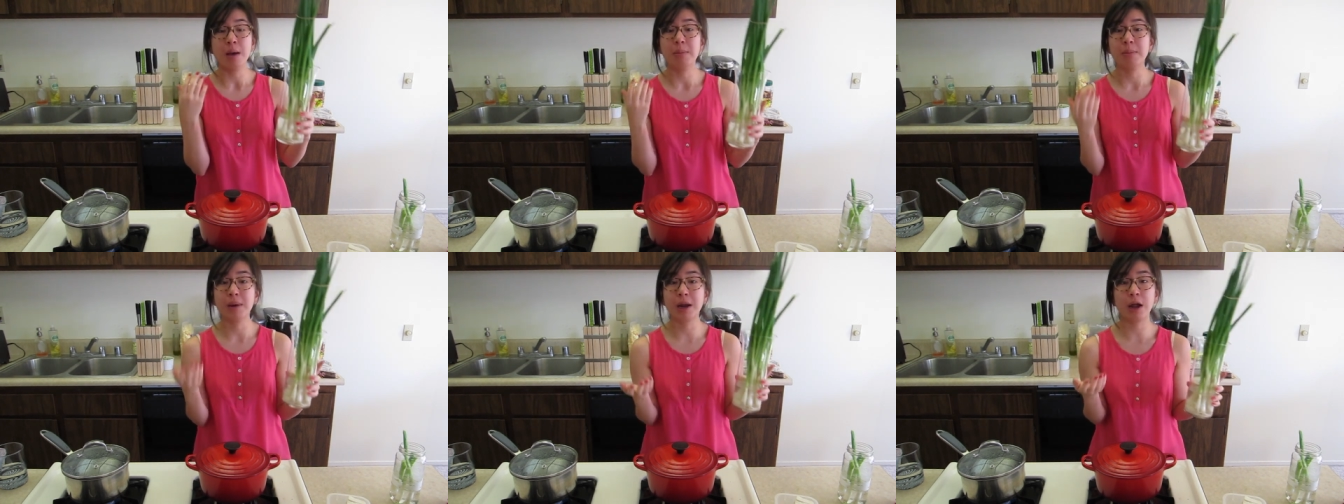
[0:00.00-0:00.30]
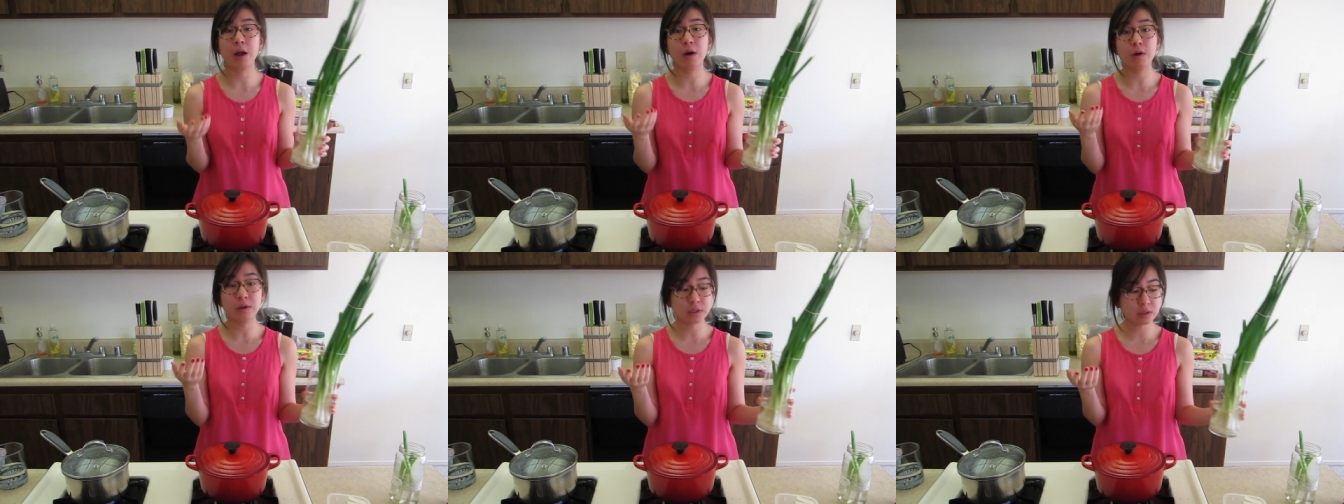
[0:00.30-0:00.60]
But
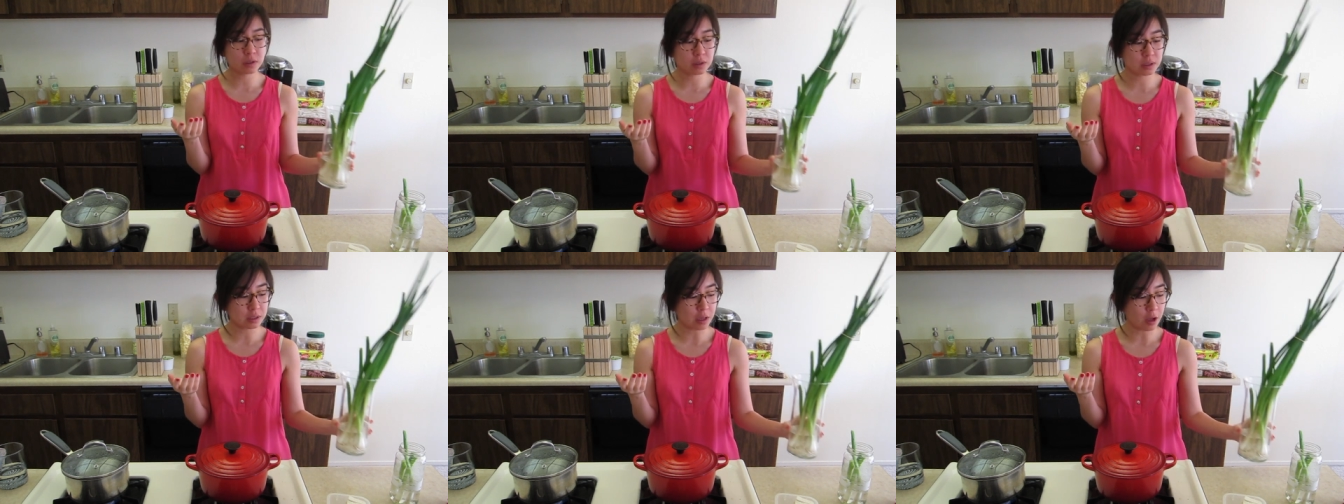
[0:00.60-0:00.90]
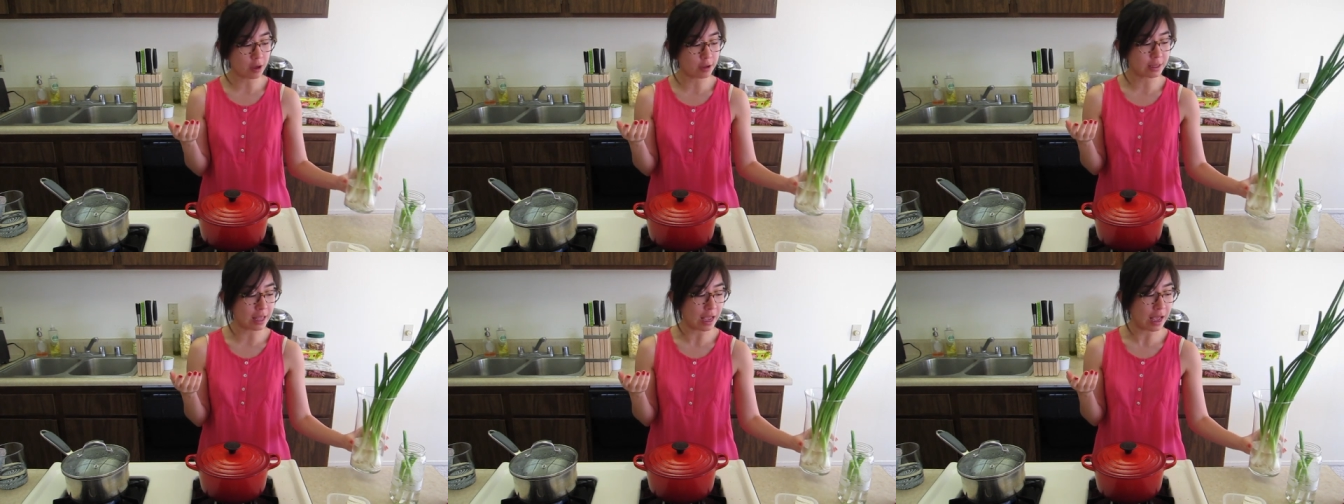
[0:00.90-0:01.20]
I also
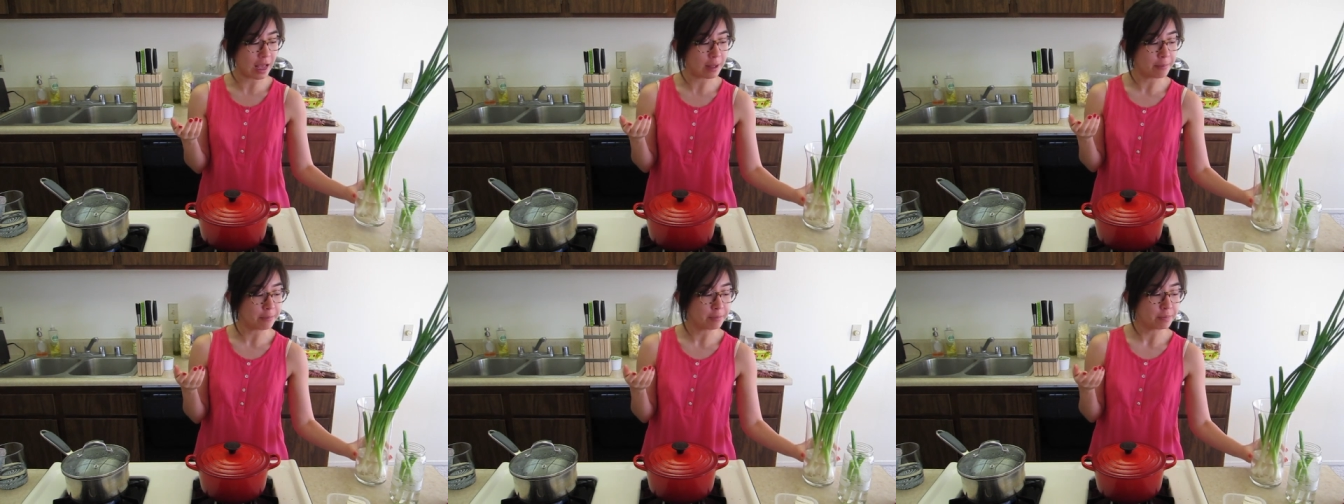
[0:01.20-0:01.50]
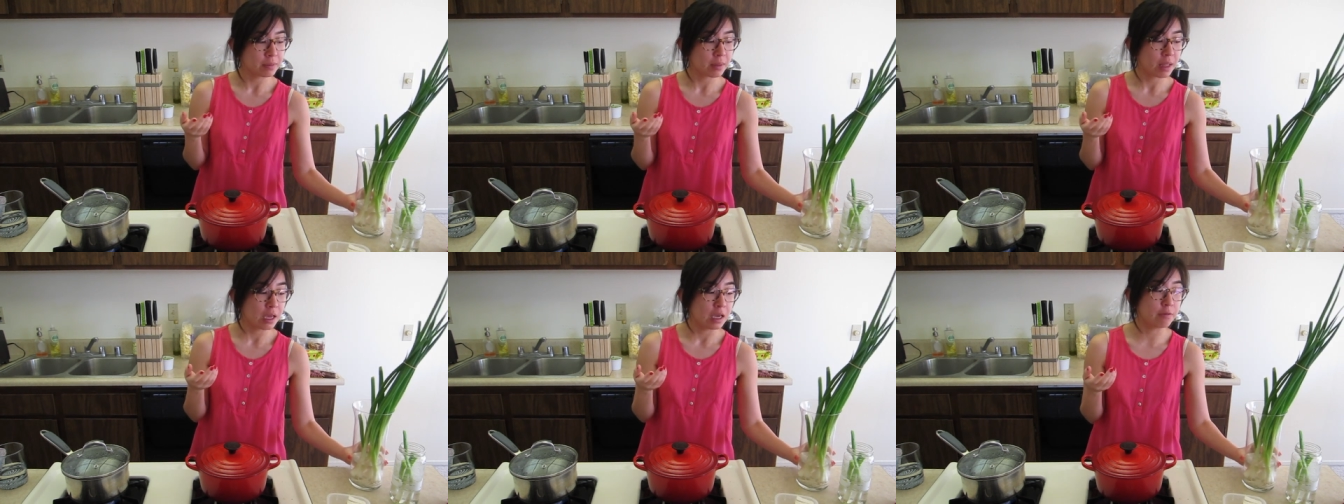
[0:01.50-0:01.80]
saw that
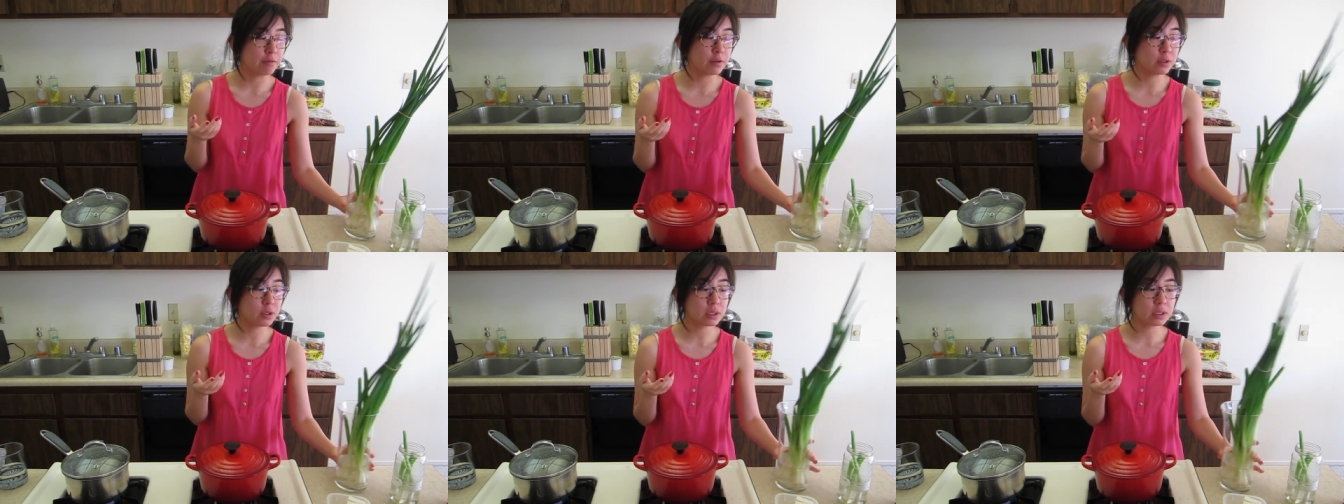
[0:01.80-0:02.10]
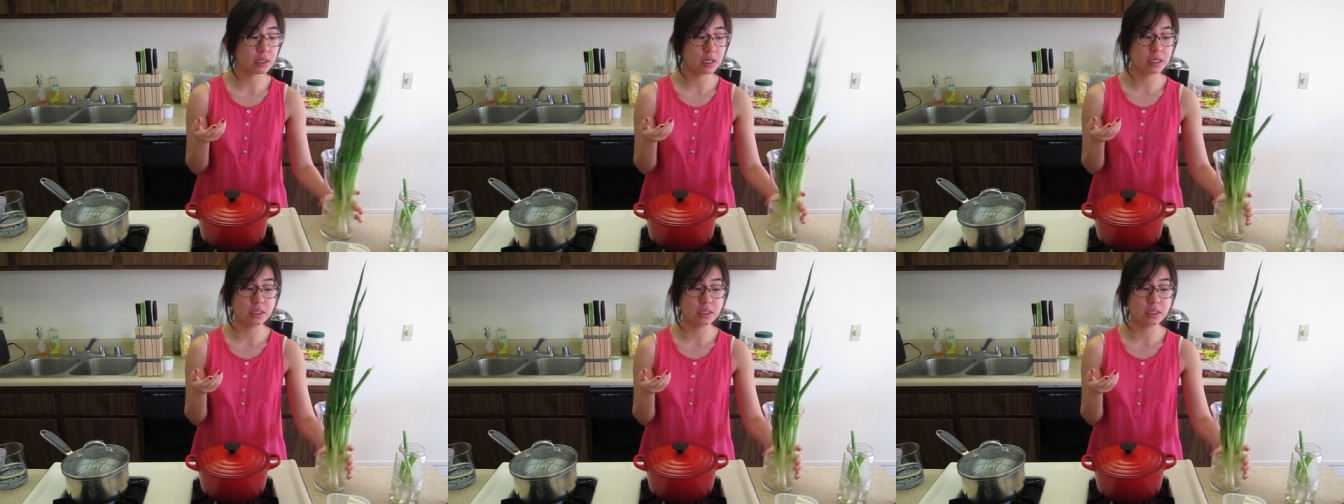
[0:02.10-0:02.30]
if you just